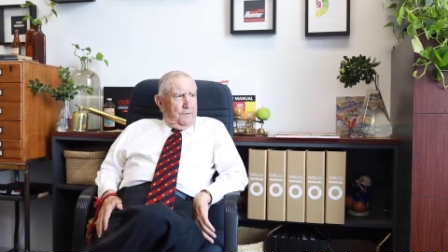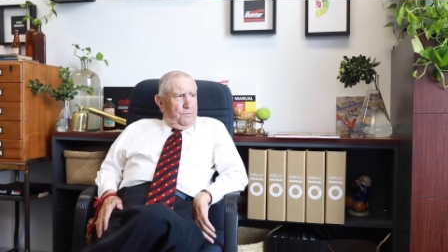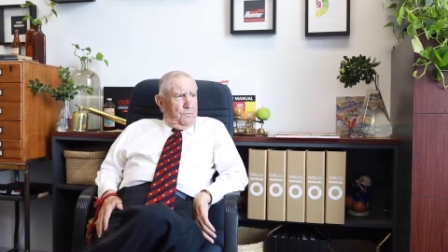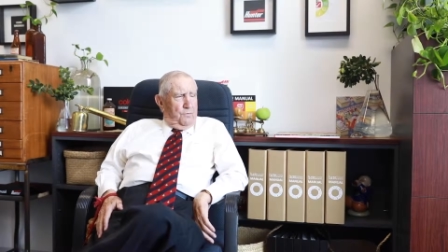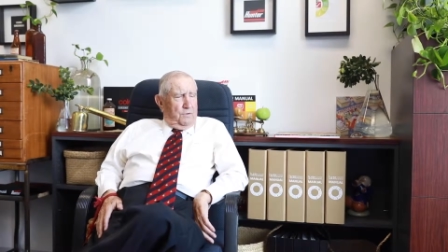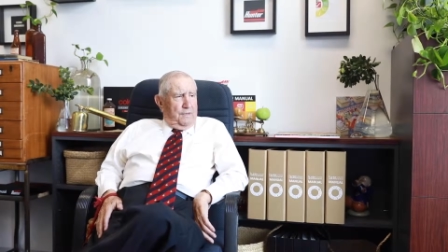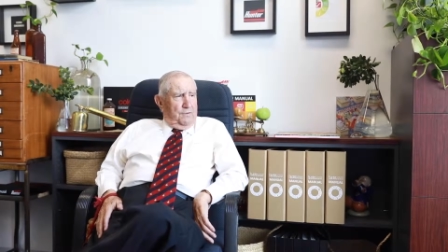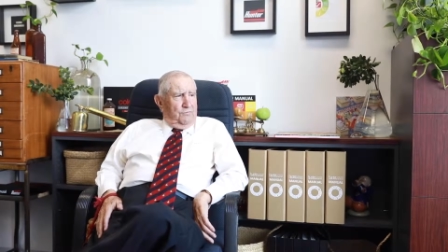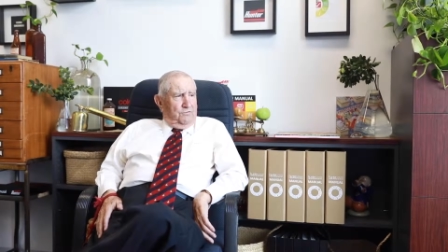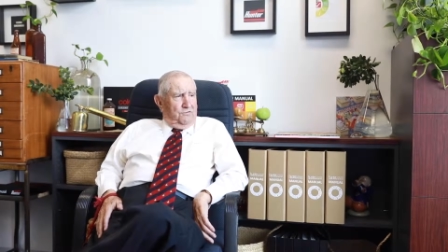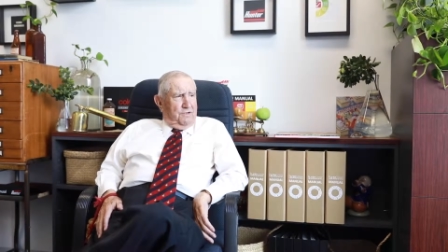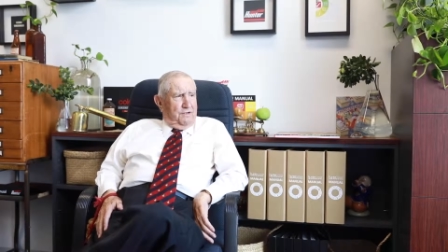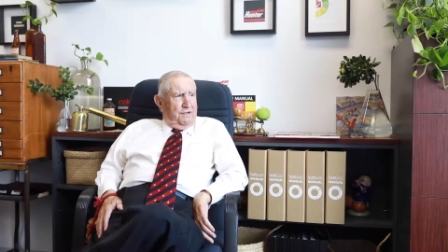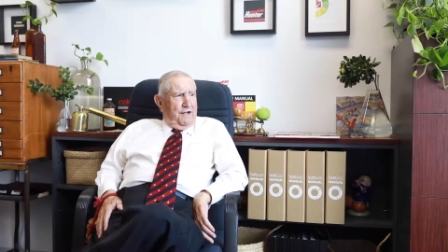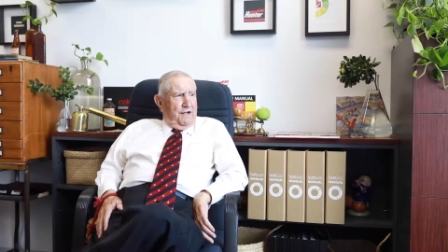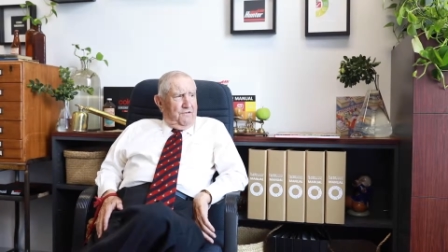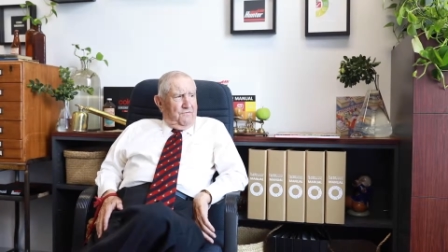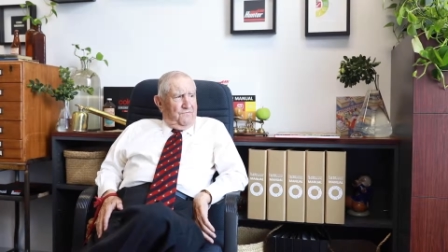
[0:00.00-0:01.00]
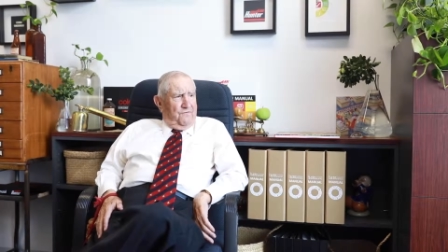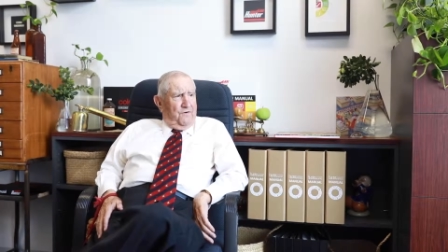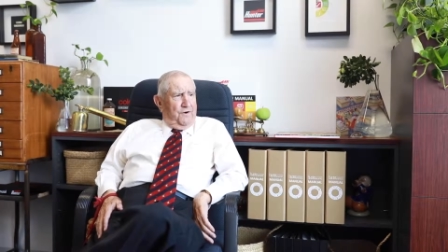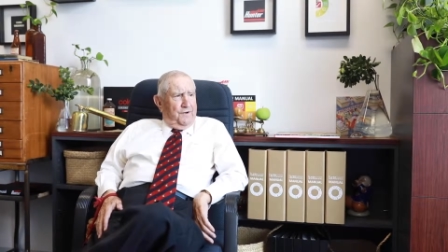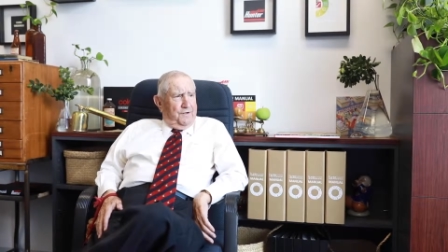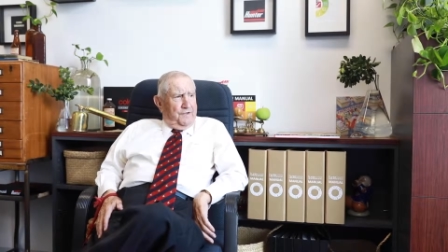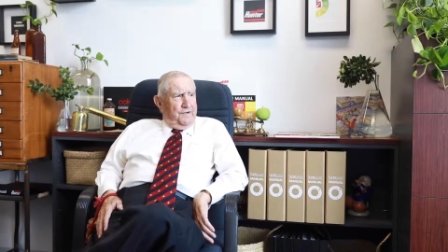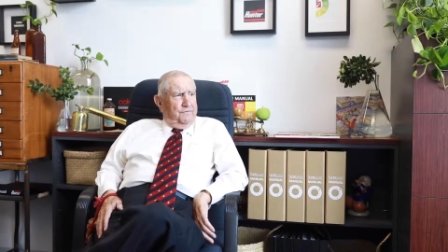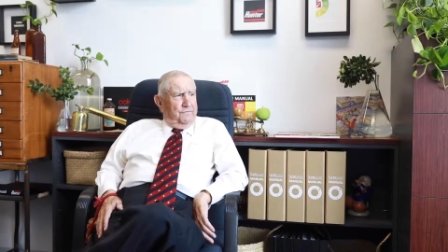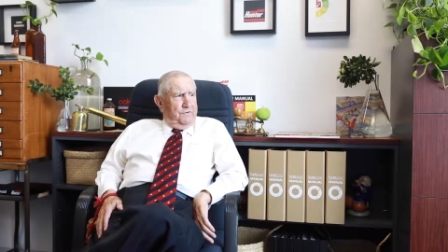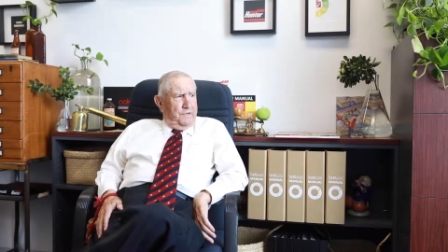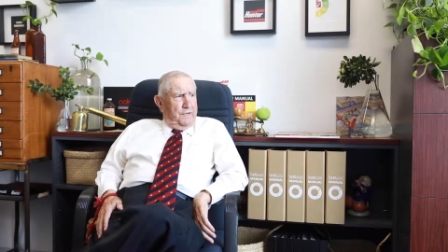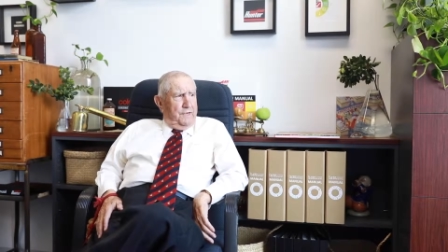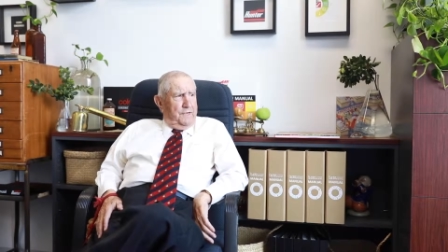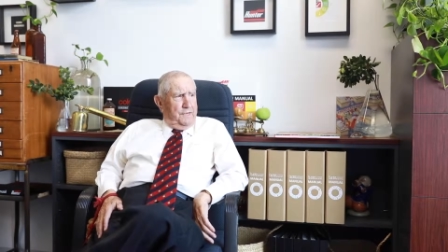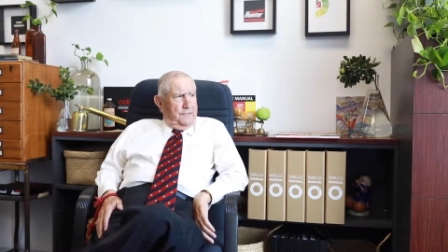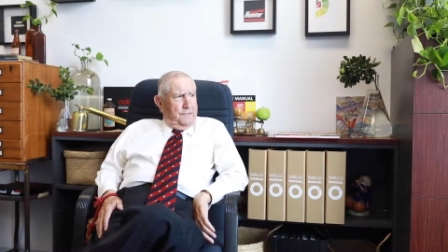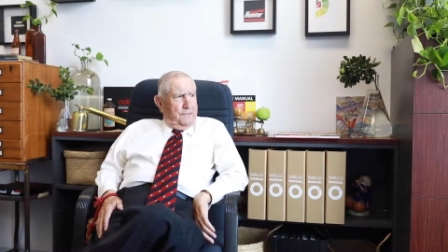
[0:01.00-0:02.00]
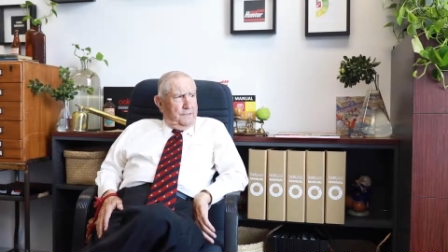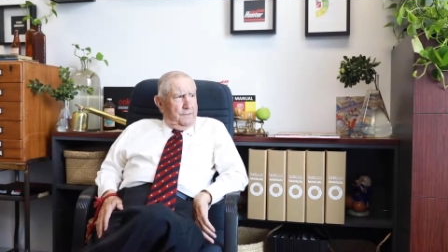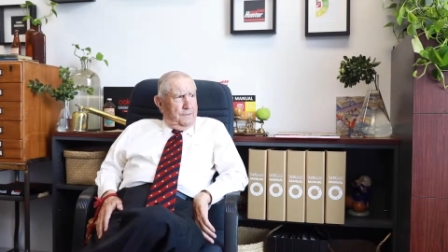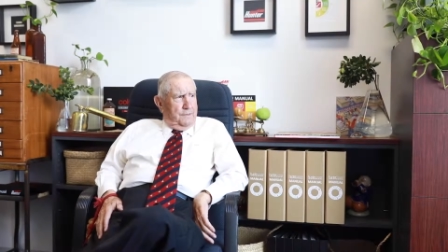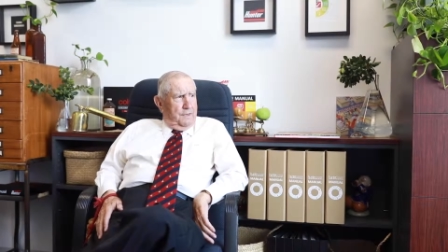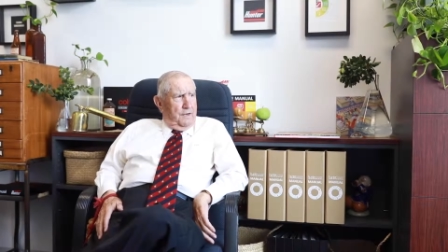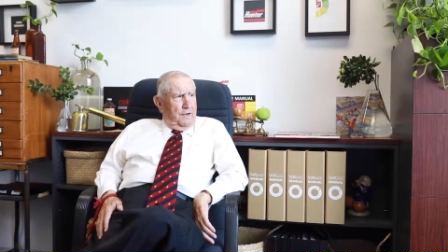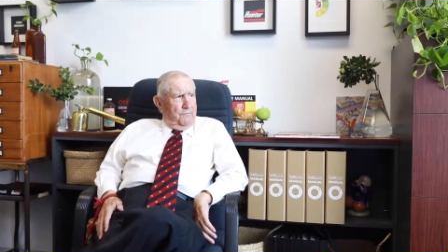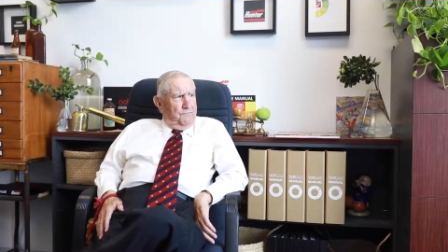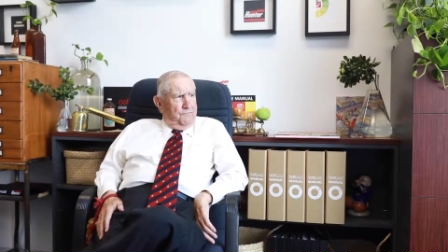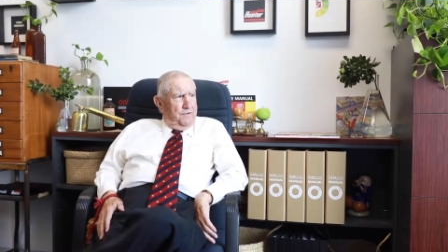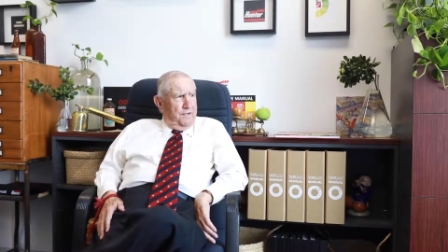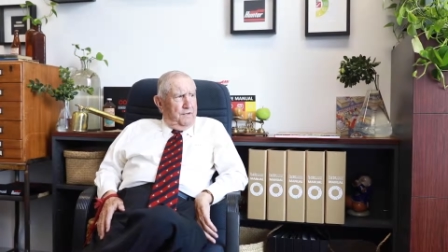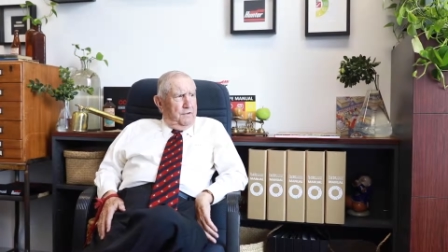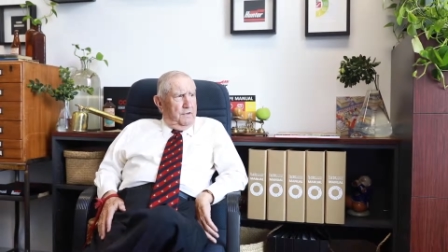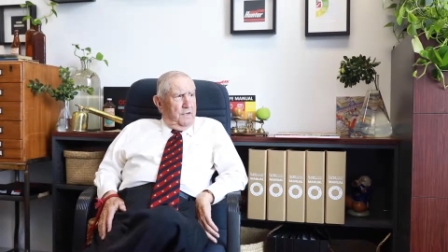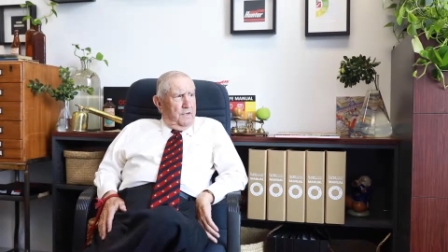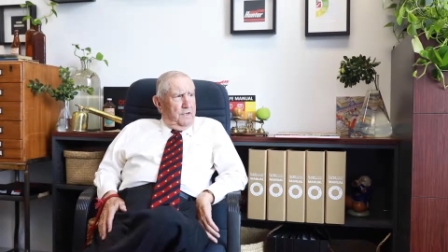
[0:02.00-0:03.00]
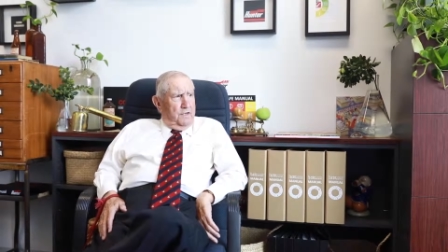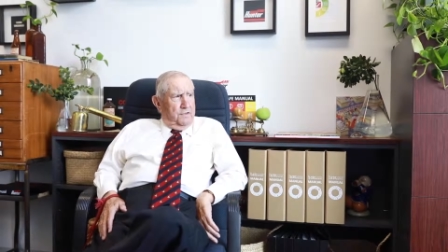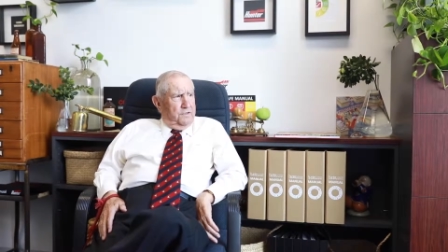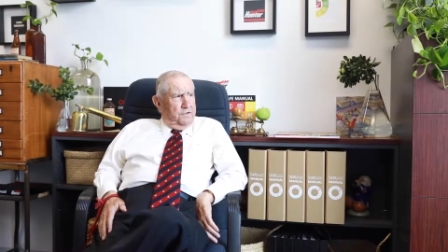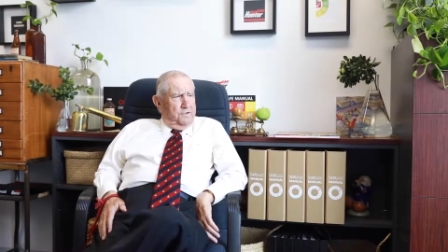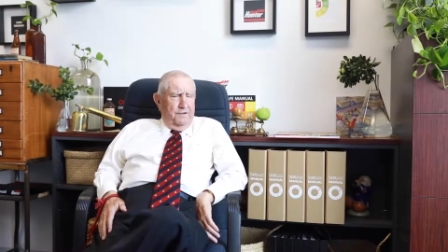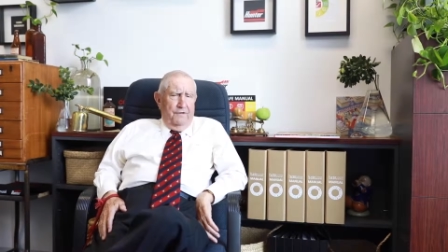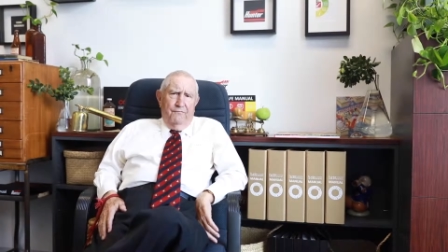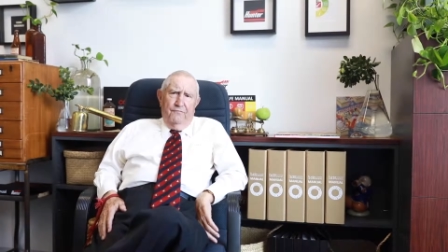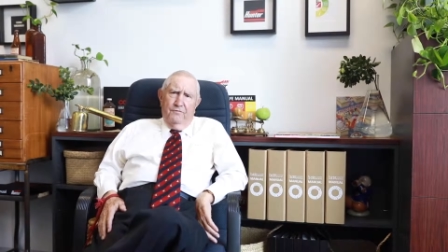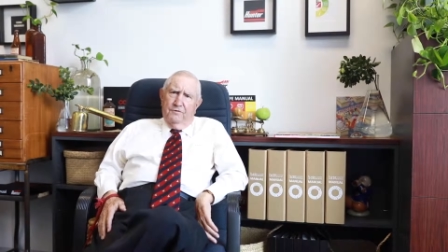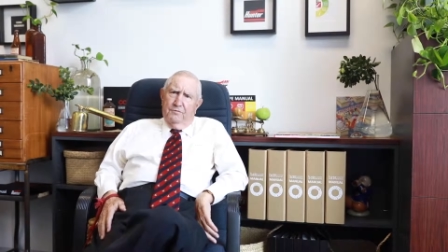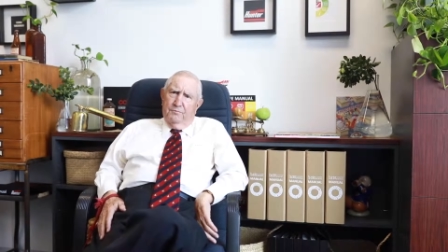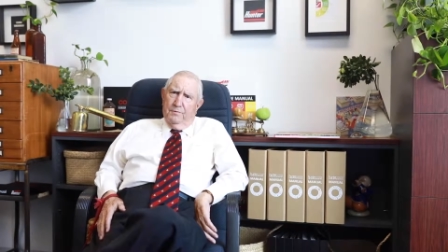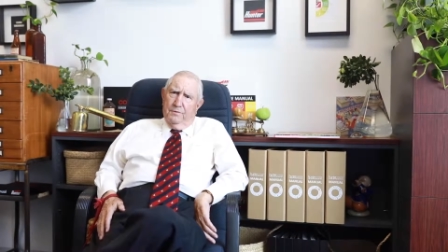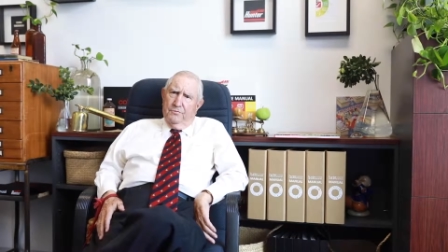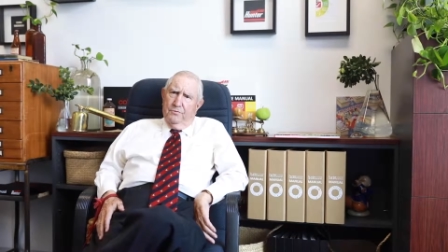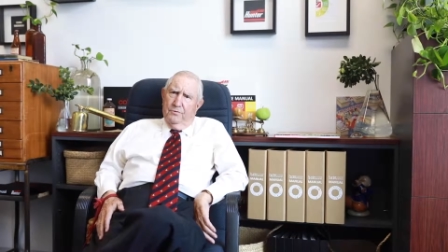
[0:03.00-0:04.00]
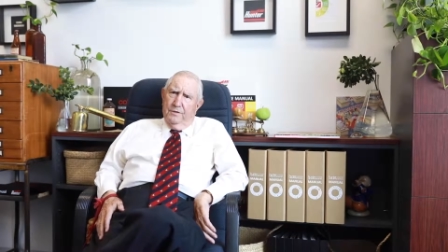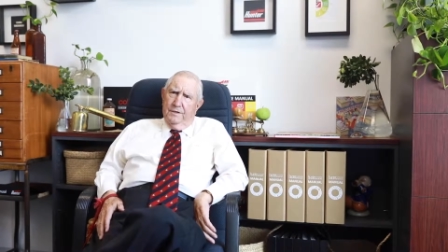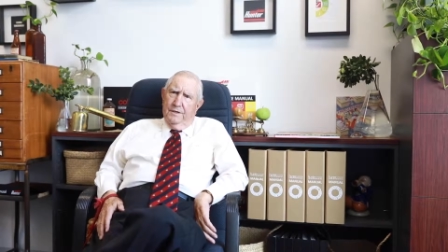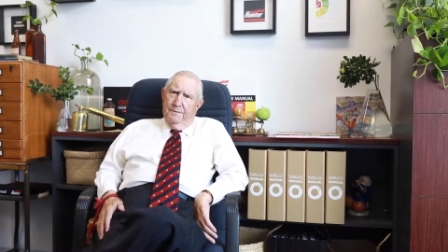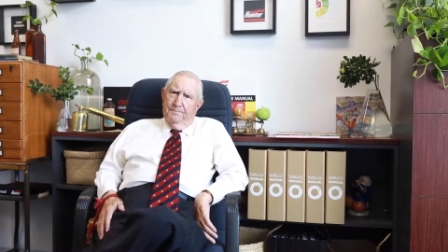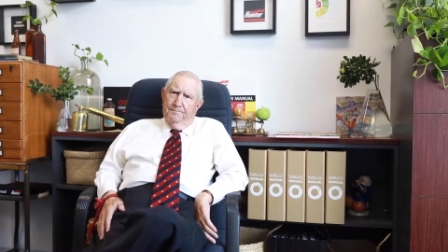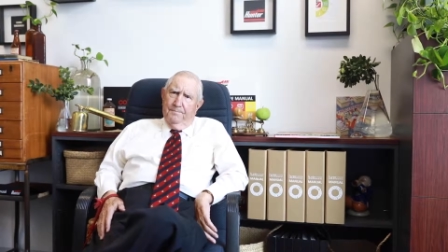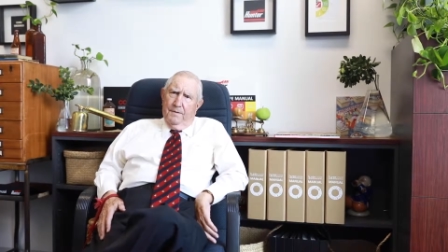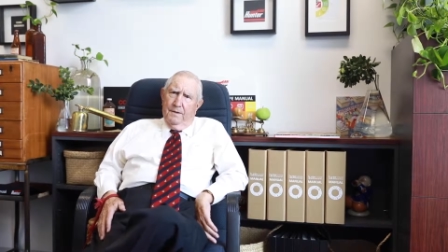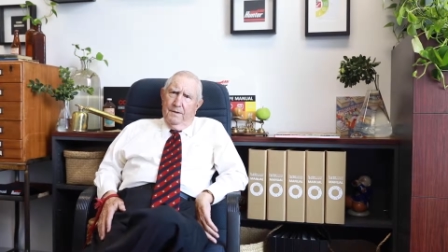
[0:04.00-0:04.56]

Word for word: Well, that was the last fight I ever had. I've the difference between